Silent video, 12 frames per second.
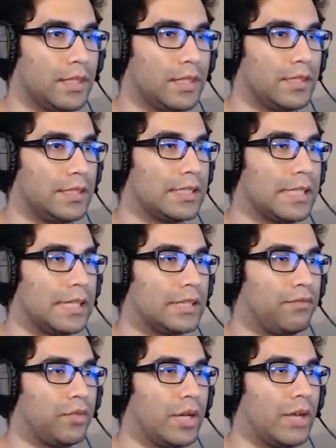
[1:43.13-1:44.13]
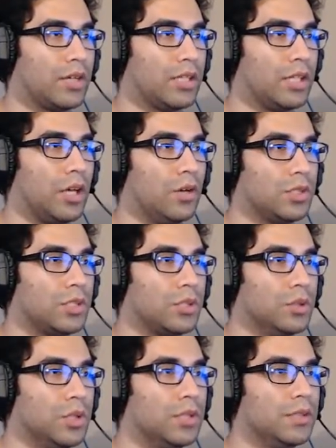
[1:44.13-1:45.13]
Is this like the forever alone
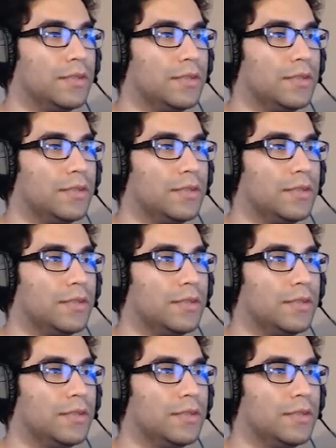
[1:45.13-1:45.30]
stool?